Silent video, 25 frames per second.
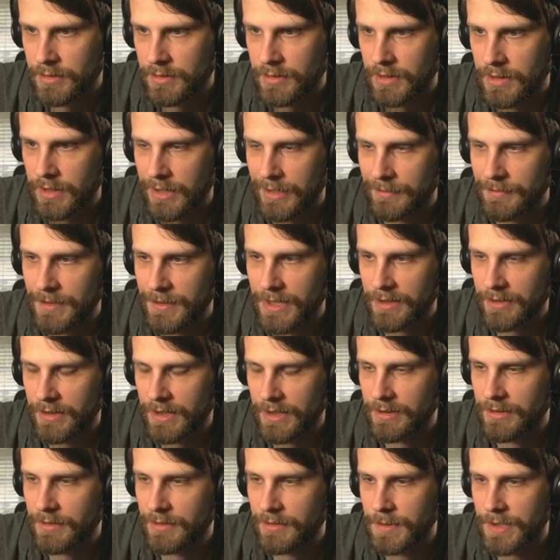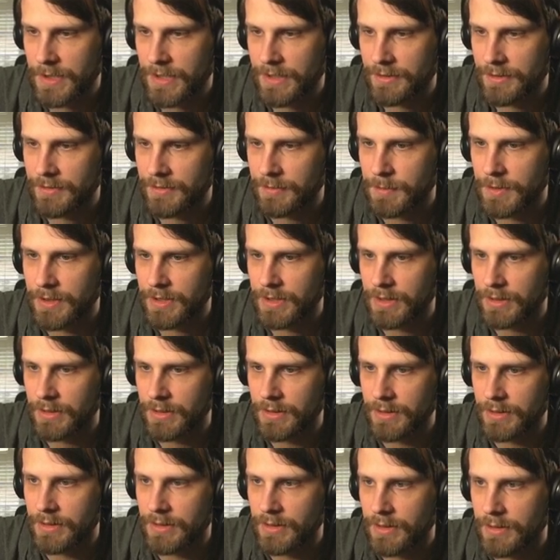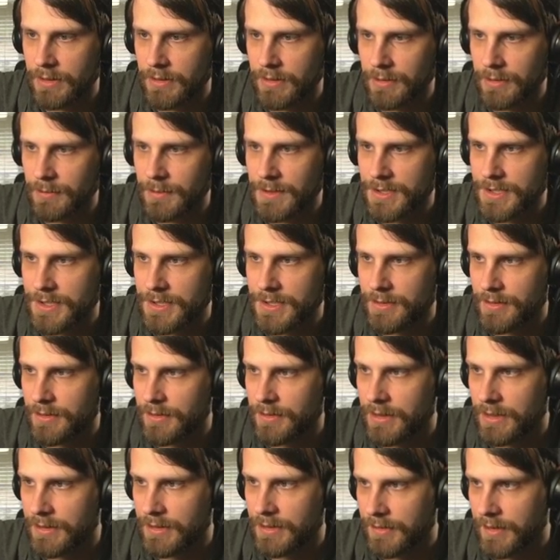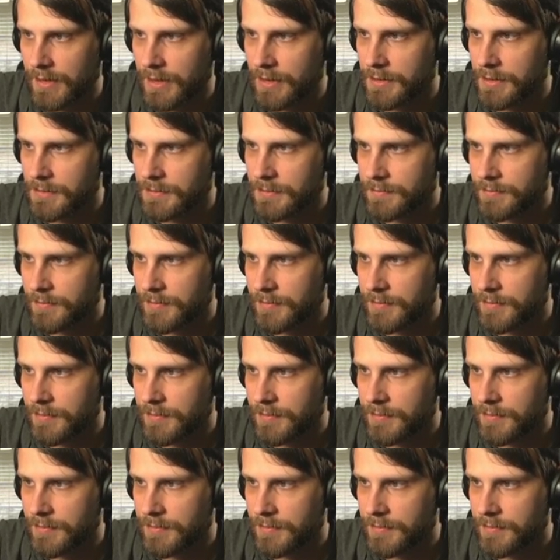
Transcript: I mean, I think the play is pretty clear. I think we just throw this out.